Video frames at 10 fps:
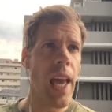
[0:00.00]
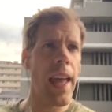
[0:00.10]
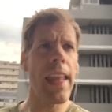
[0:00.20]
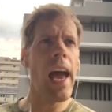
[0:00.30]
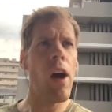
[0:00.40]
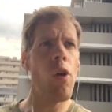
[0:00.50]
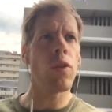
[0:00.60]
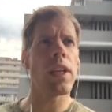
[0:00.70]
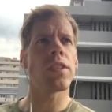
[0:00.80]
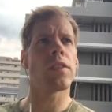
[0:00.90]
And now
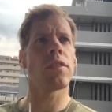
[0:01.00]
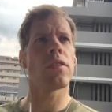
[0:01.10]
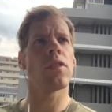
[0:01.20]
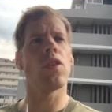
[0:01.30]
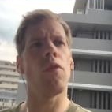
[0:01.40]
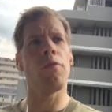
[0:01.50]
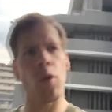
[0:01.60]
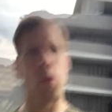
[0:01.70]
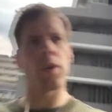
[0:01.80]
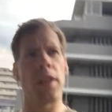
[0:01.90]
let's go
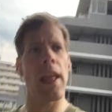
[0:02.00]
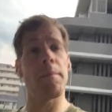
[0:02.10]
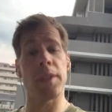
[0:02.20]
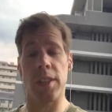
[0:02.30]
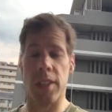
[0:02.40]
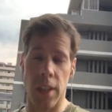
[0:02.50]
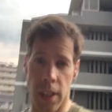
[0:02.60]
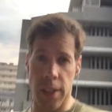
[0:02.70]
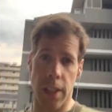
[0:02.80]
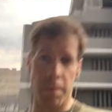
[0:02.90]
forward in that, but still,
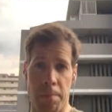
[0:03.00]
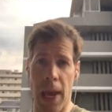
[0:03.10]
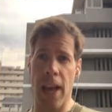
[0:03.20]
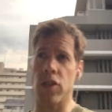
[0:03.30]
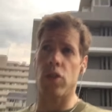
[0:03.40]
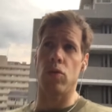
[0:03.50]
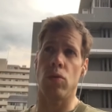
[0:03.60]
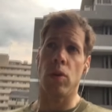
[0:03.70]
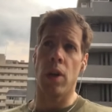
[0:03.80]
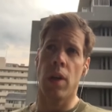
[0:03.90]
let's leap back
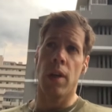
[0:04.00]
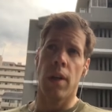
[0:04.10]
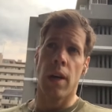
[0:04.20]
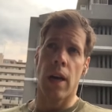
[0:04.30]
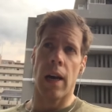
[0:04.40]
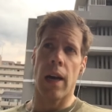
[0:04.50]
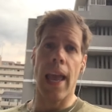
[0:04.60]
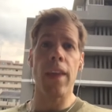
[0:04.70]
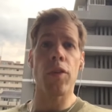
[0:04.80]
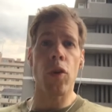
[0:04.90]
to uh,
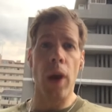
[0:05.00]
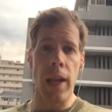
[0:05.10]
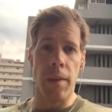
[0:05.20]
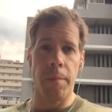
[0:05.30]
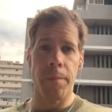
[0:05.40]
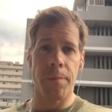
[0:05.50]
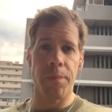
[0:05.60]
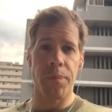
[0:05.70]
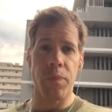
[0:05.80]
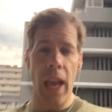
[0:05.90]
eighth grade.
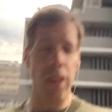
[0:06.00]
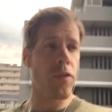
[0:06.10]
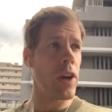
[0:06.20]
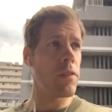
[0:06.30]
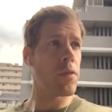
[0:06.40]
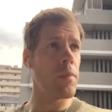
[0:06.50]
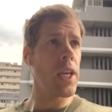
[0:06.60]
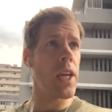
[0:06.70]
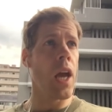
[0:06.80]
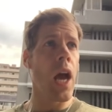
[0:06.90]
Eighth grade for
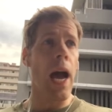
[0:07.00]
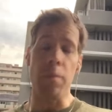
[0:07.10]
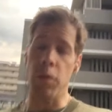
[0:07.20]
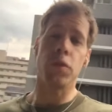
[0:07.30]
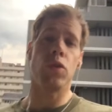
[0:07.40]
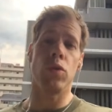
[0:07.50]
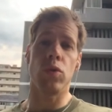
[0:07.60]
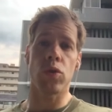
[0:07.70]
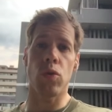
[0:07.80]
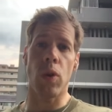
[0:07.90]
me, I moved to a
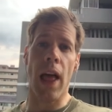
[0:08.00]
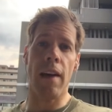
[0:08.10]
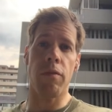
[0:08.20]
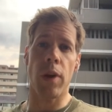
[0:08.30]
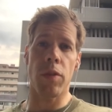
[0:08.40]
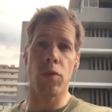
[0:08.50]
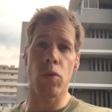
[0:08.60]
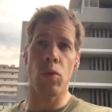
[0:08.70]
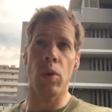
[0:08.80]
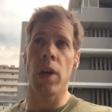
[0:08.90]
new school halfway
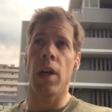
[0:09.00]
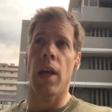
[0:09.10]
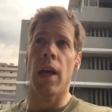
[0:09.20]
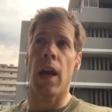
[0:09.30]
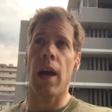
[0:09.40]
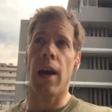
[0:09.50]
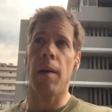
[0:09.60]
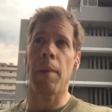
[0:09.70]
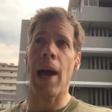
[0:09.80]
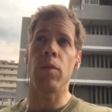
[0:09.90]
through.
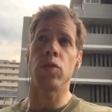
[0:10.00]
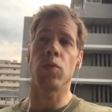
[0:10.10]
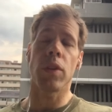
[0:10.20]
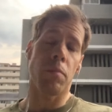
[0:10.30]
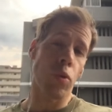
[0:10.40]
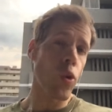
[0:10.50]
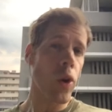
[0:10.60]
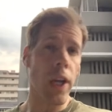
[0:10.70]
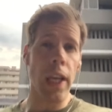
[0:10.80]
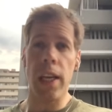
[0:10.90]
Um, I was one of the
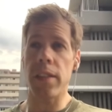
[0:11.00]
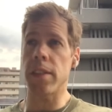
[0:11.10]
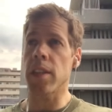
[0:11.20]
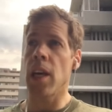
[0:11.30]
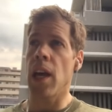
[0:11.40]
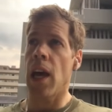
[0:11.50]
poor kids.